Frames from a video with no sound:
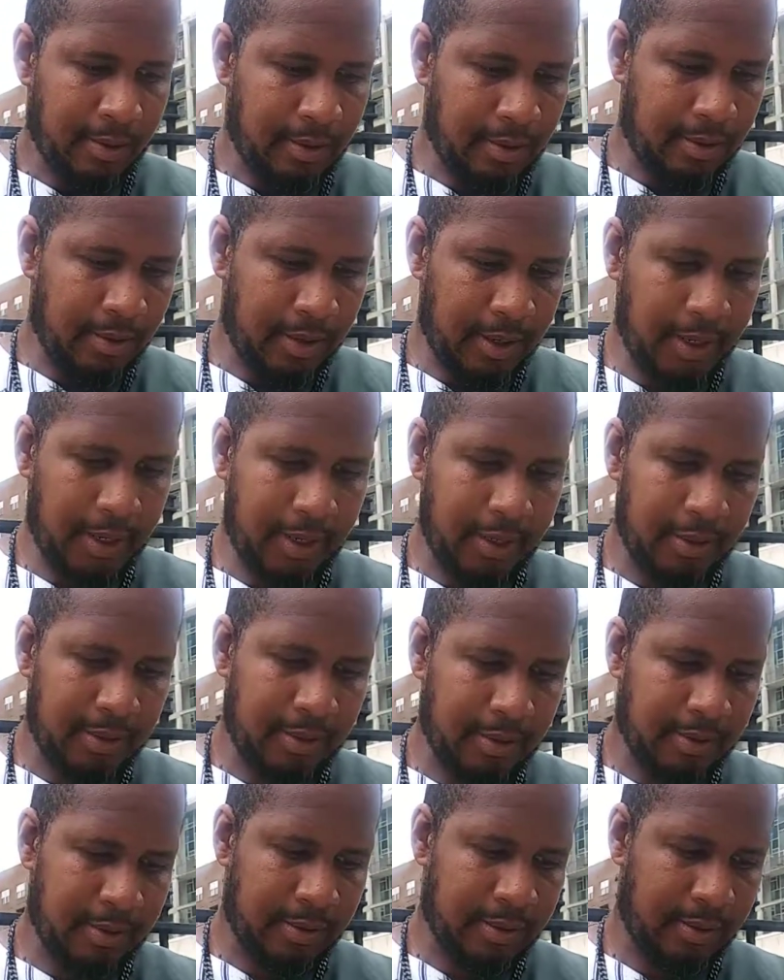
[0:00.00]
All right,
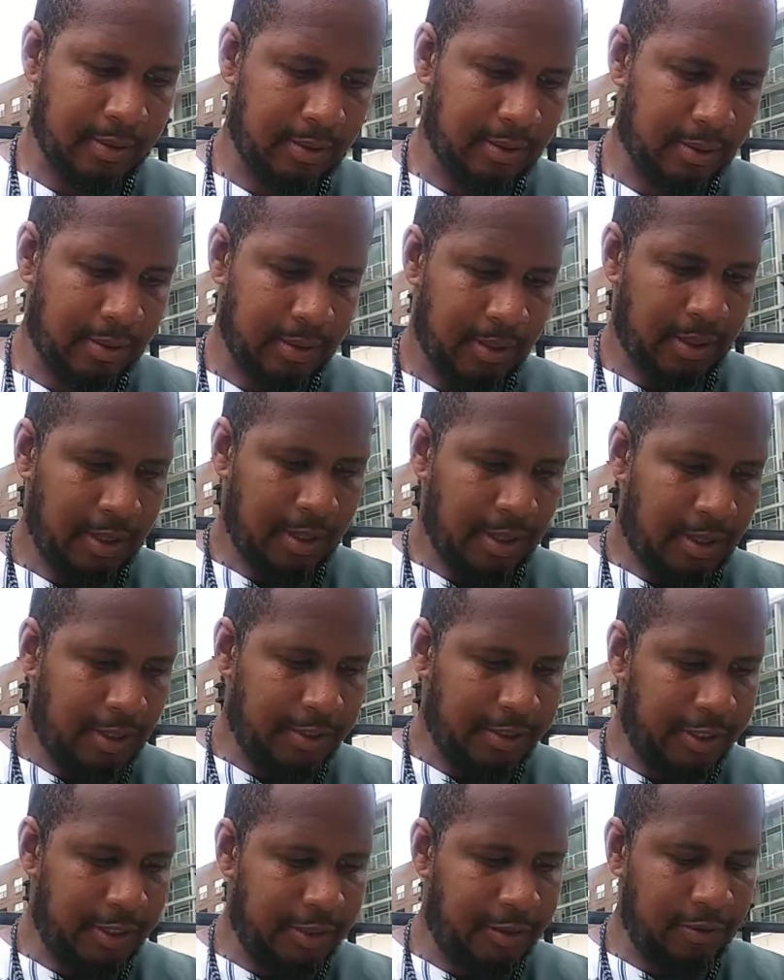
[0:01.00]

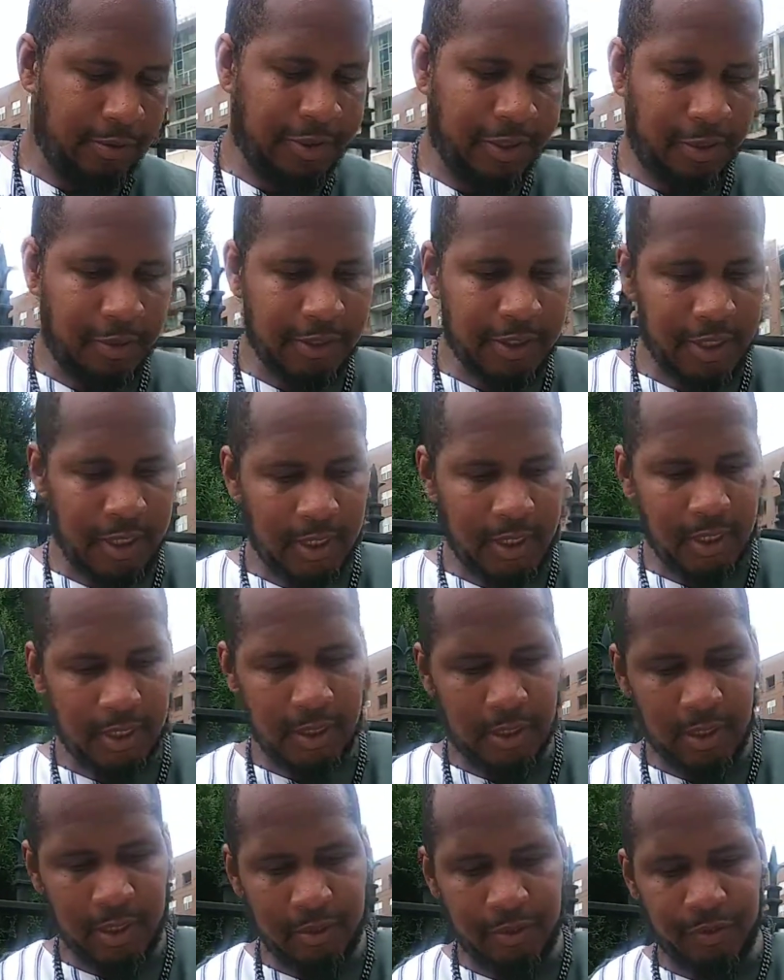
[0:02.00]
Ezekiel 13
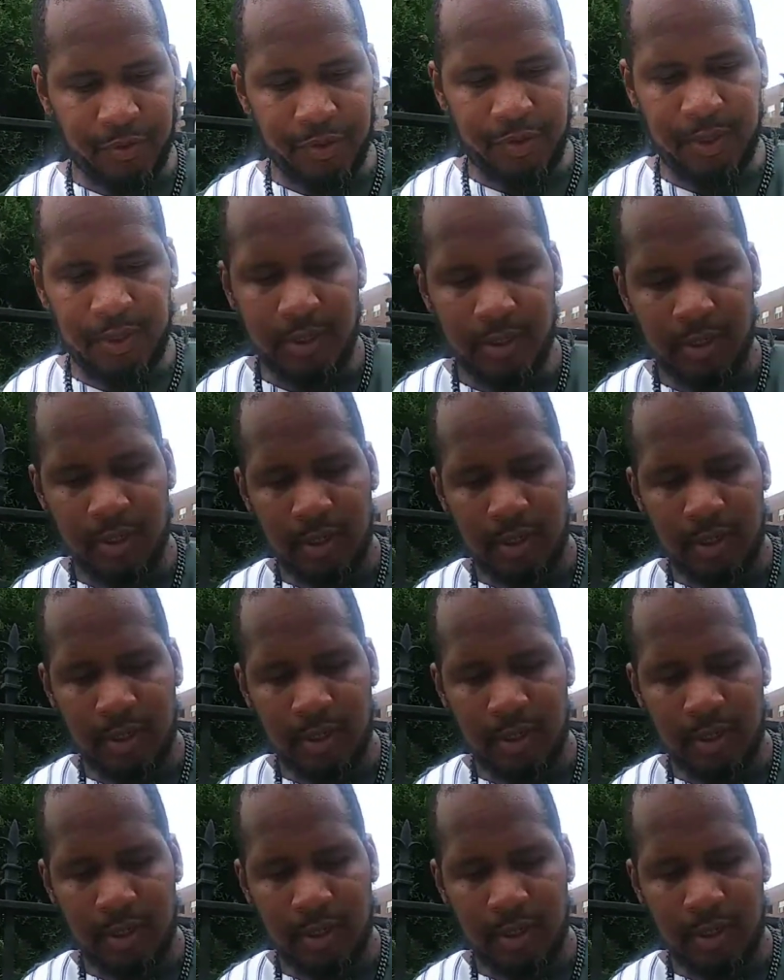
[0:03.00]
and 3.